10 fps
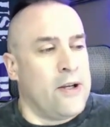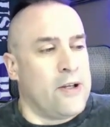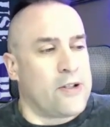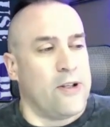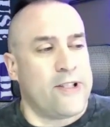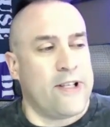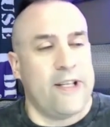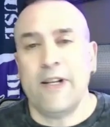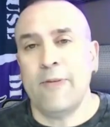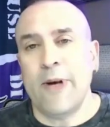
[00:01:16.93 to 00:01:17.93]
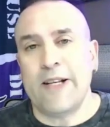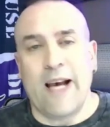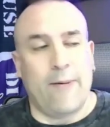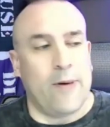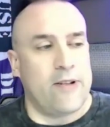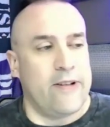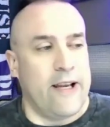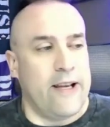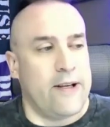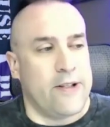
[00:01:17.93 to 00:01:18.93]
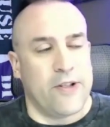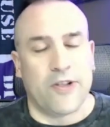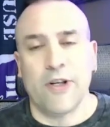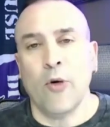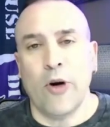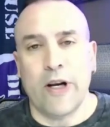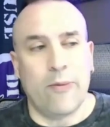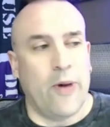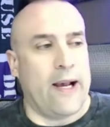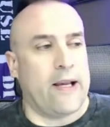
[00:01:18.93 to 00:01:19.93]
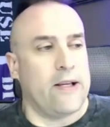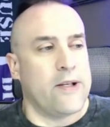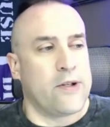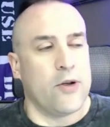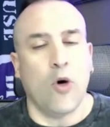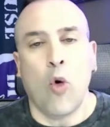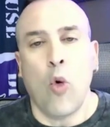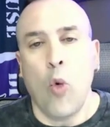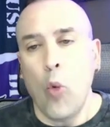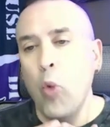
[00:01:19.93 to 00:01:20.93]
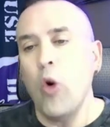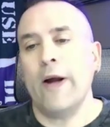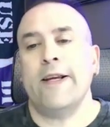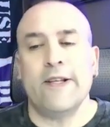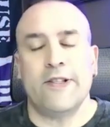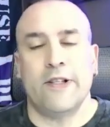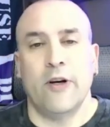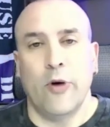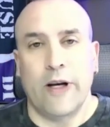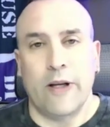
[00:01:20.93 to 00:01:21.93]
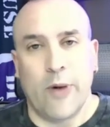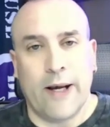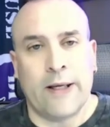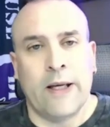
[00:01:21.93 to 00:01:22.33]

So let's get into the main topic today, zero running back. So what is zero running back?